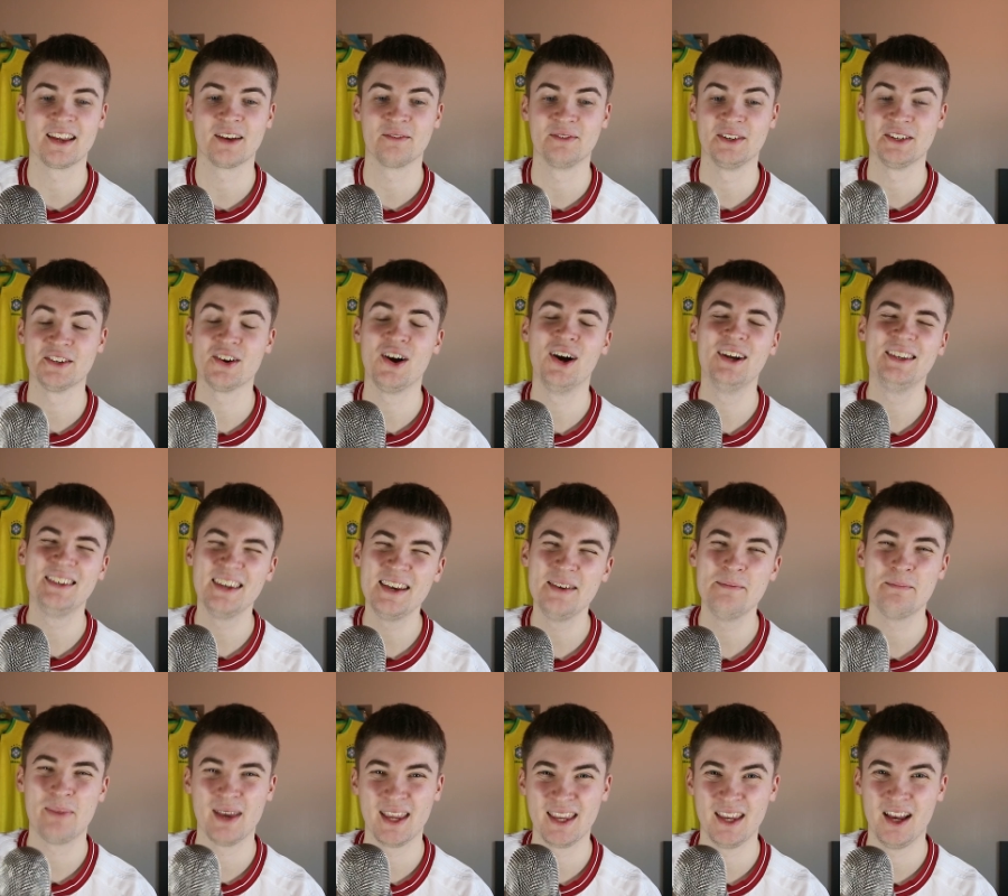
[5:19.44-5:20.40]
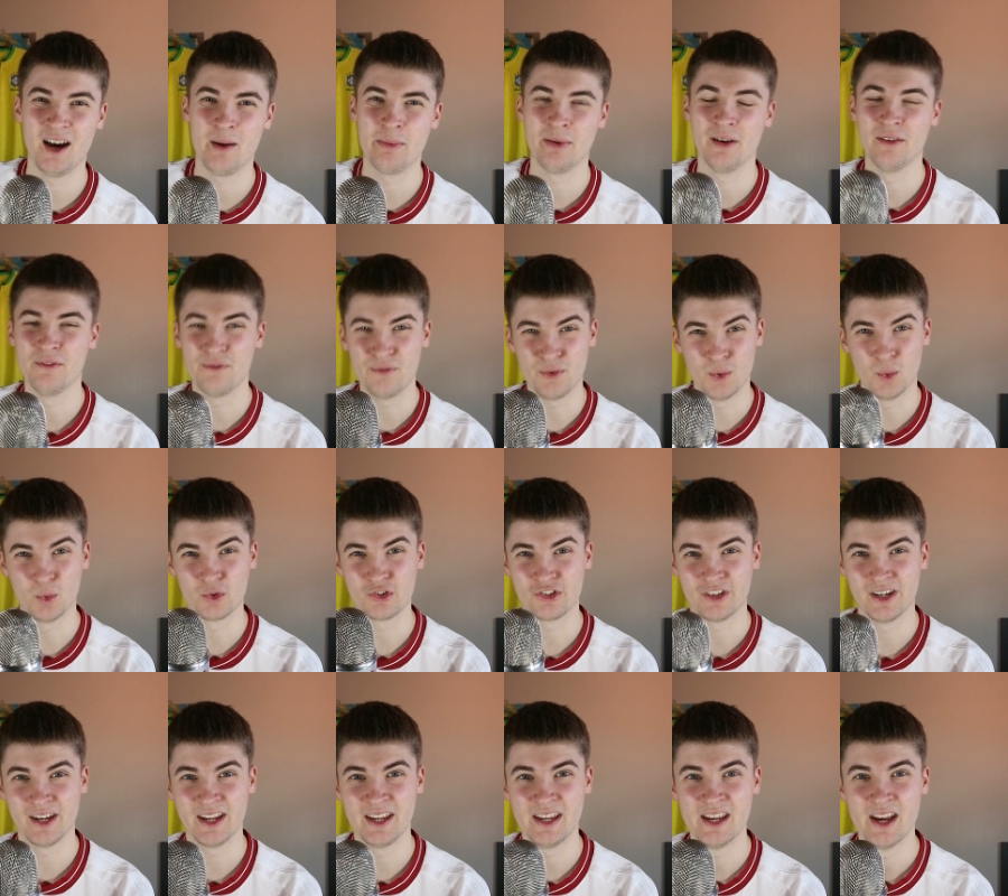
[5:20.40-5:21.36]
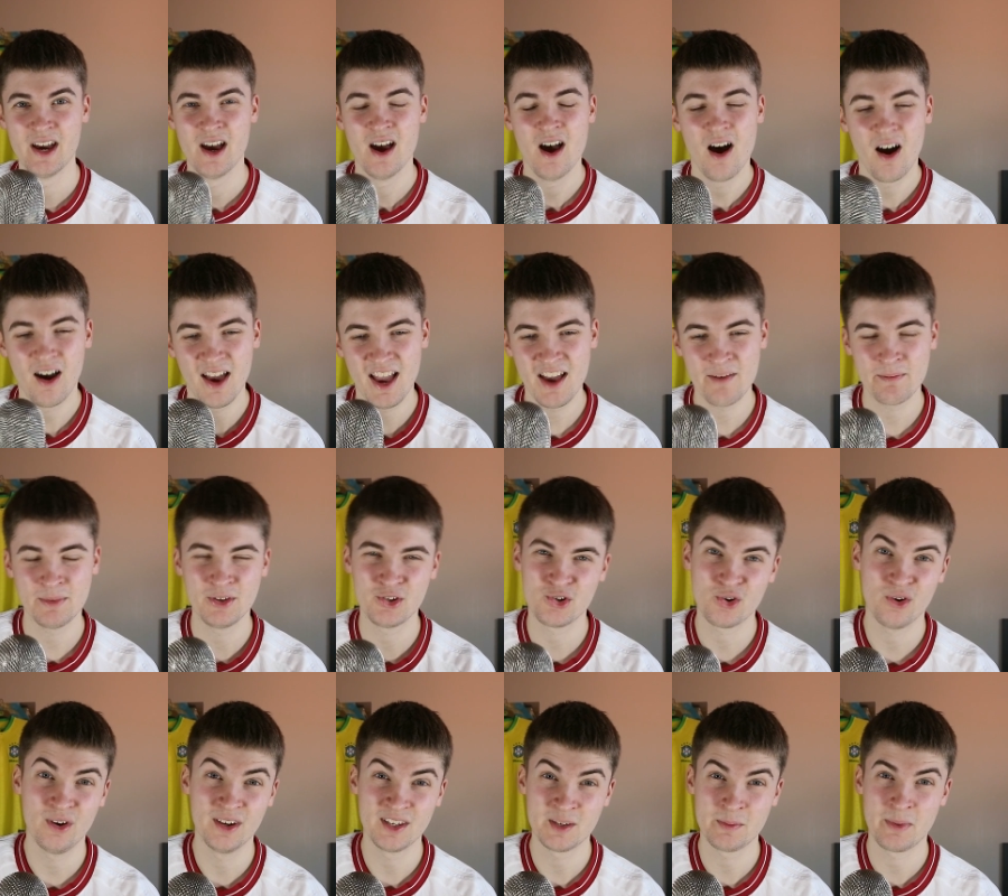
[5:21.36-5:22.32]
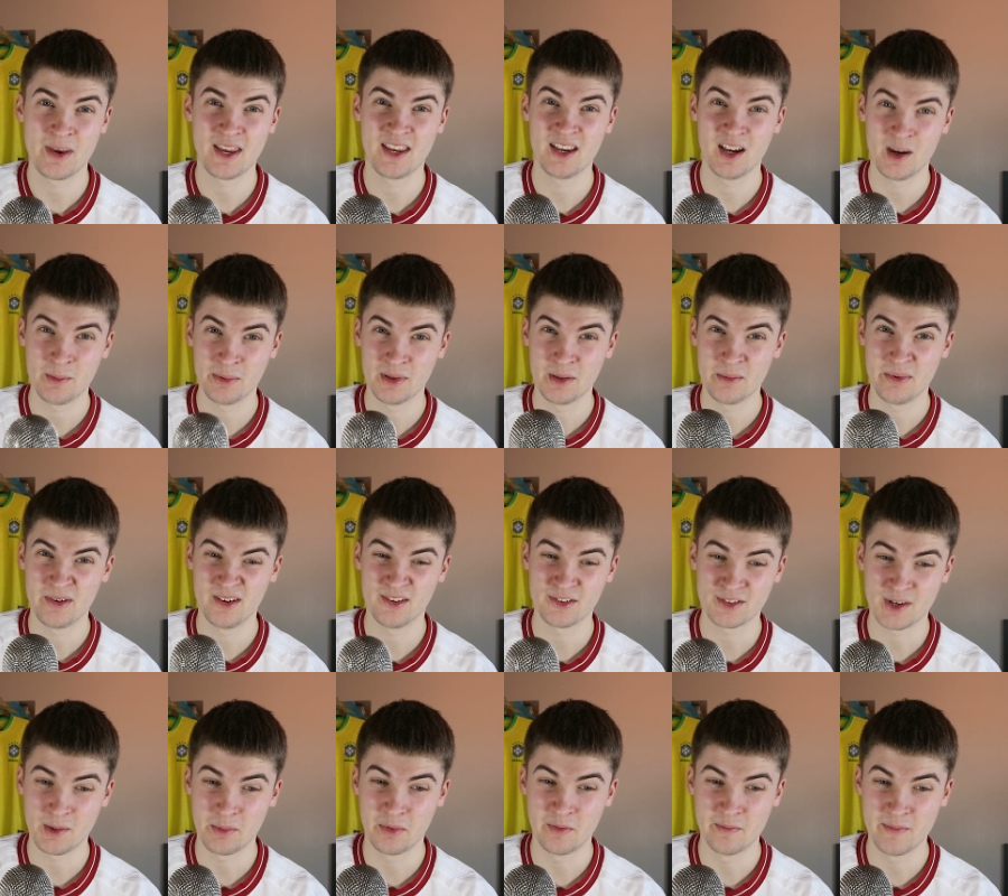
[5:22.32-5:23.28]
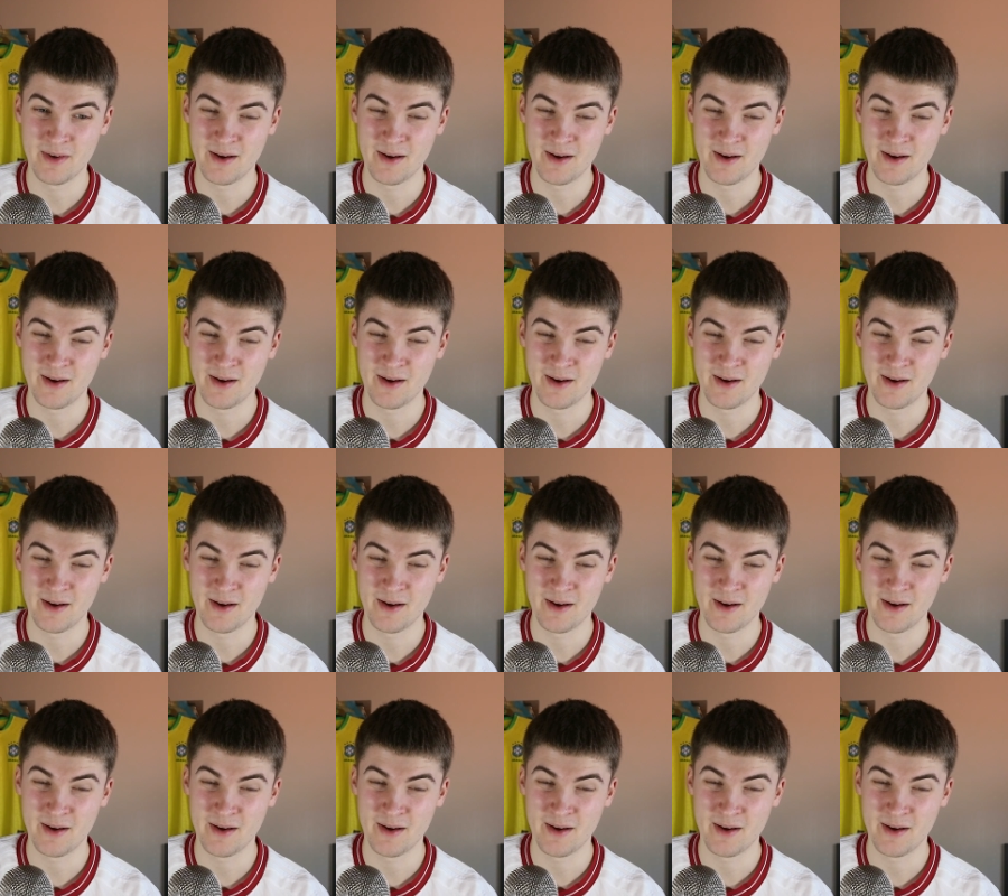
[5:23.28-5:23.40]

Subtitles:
Tech Fleece. I didn't pick it up, unfortunately. I have been trying to pick it up in the past couple